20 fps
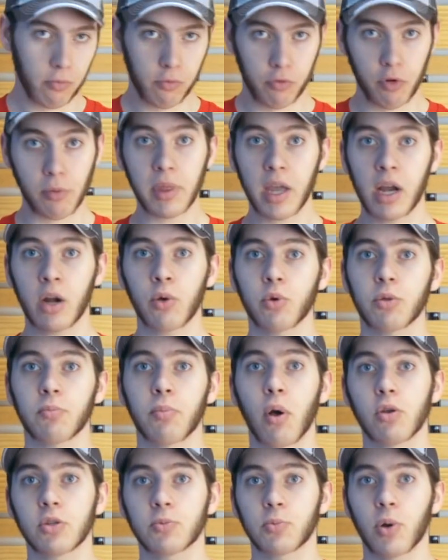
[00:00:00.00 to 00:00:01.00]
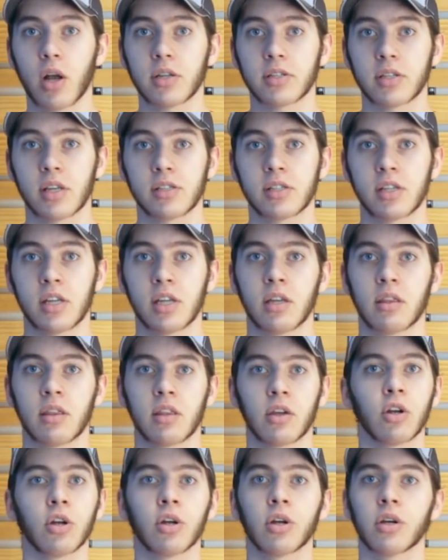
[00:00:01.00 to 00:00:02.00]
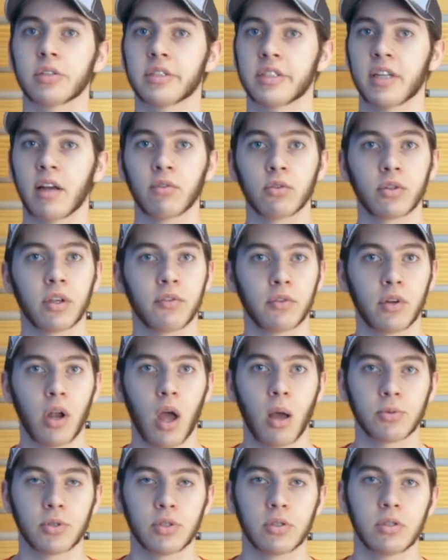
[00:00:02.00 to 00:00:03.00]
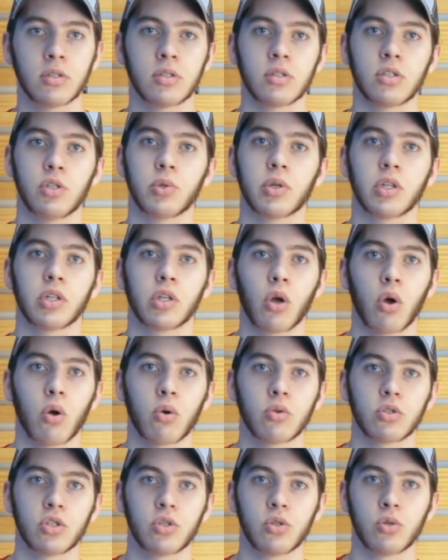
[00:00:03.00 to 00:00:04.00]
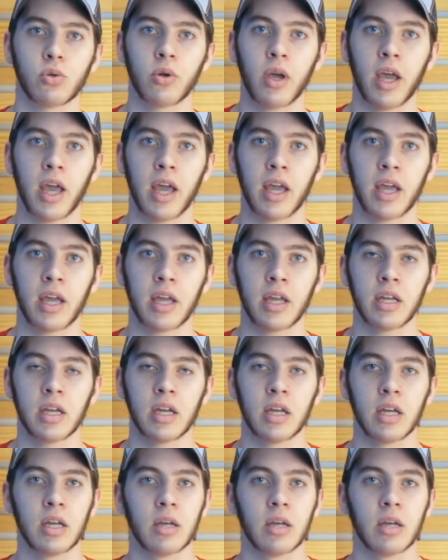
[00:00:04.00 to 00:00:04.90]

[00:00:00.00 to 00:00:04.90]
From there, with post-processing, there are several different options. You can go to a